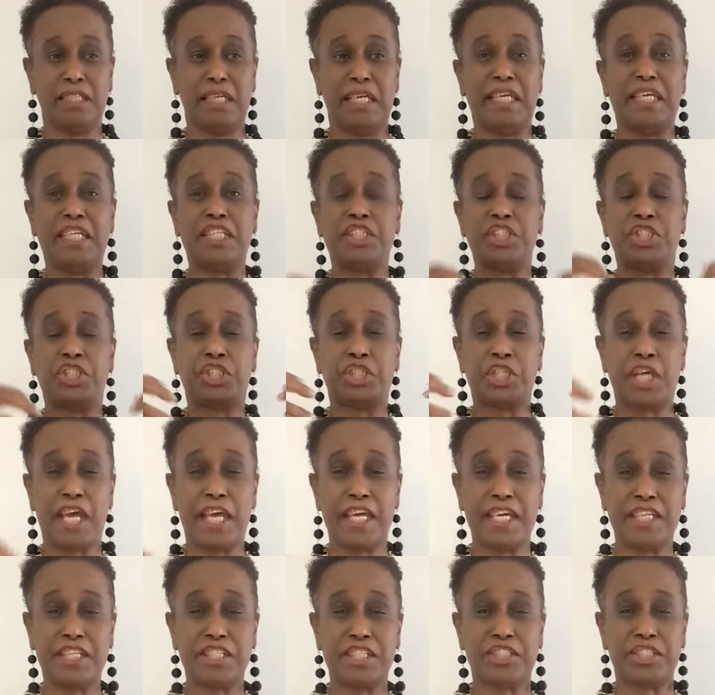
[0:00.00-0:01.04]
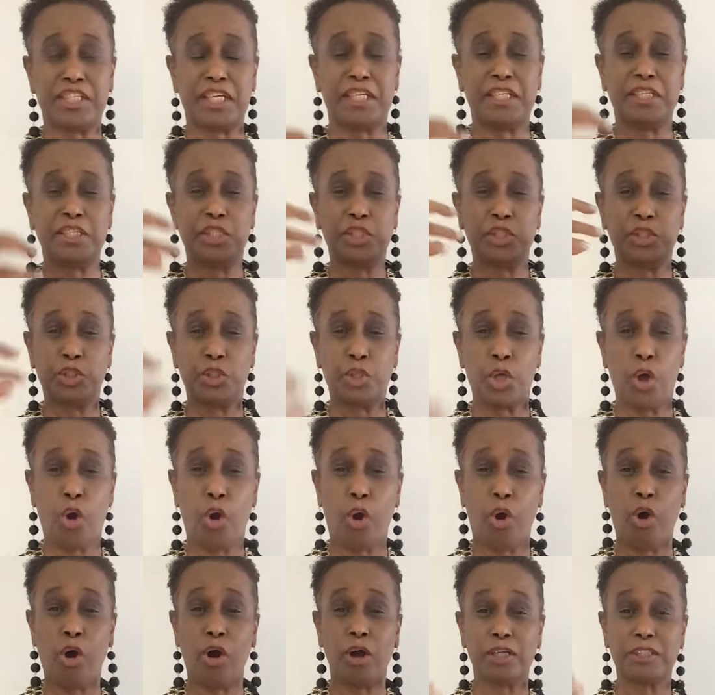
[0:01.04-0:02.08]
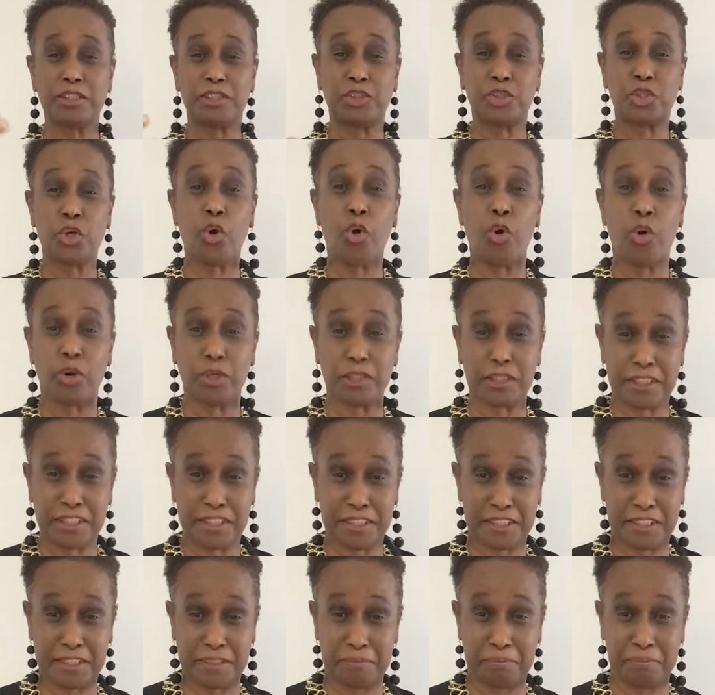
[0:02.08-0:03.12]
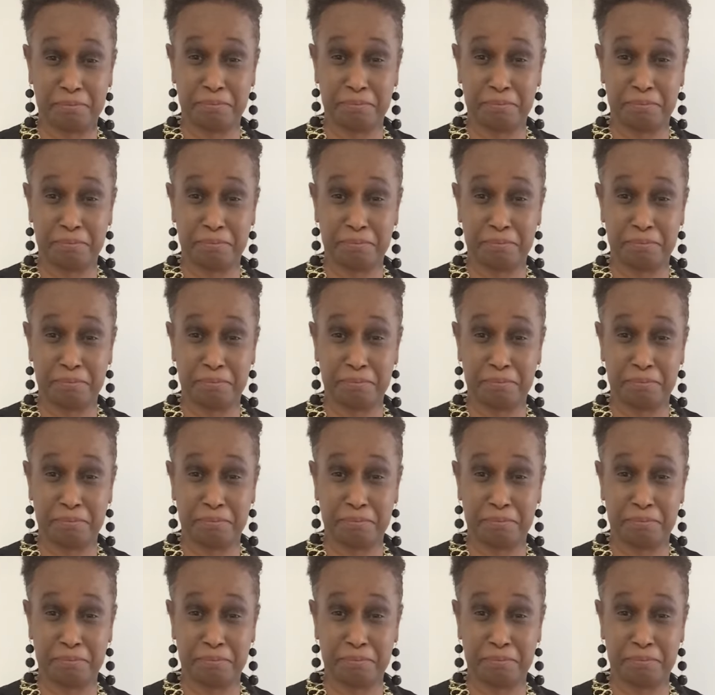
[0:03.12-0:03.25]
in changing your thoughts.